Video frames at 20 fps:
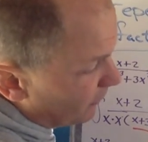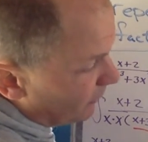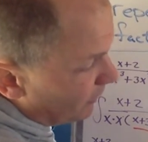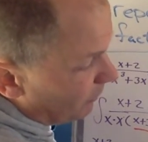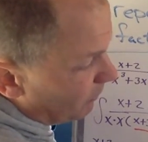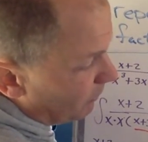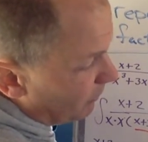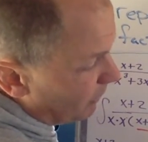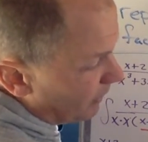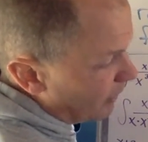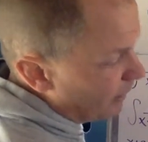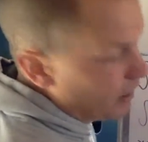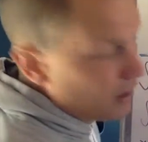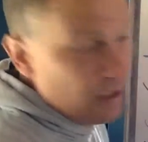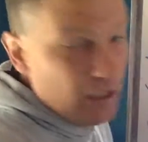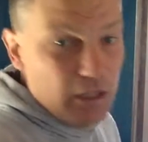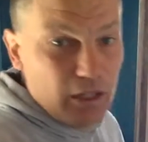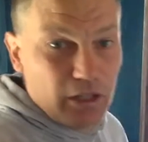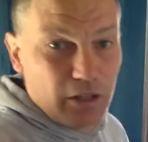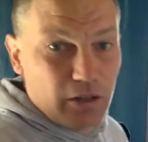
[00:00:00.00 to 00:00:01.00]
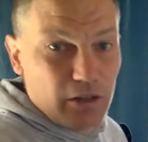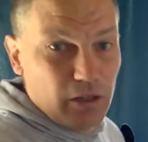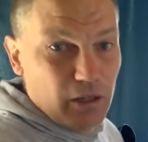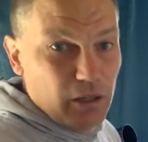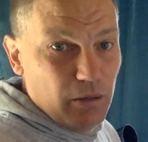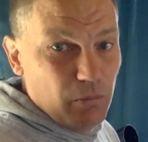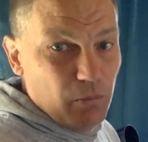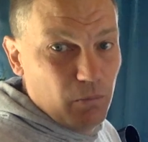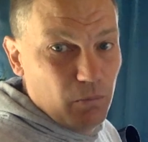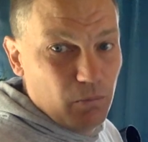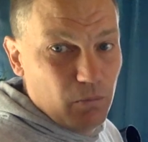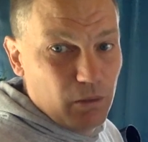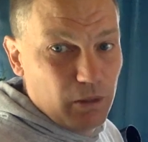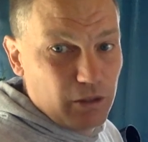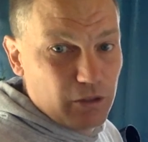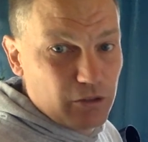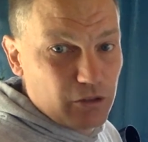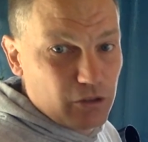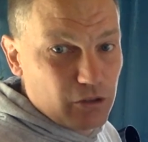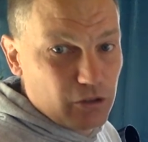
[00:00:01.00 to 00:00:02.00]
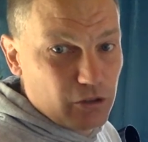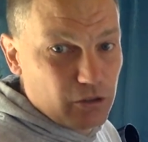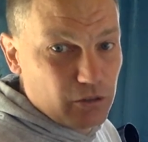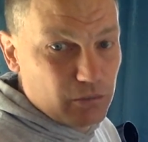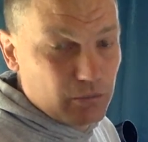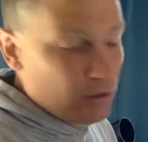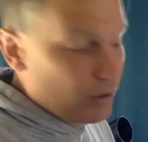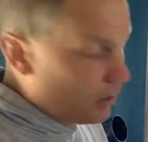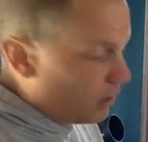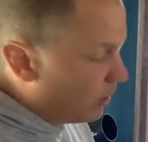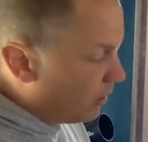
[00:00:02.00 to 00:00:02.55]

thing with the one-term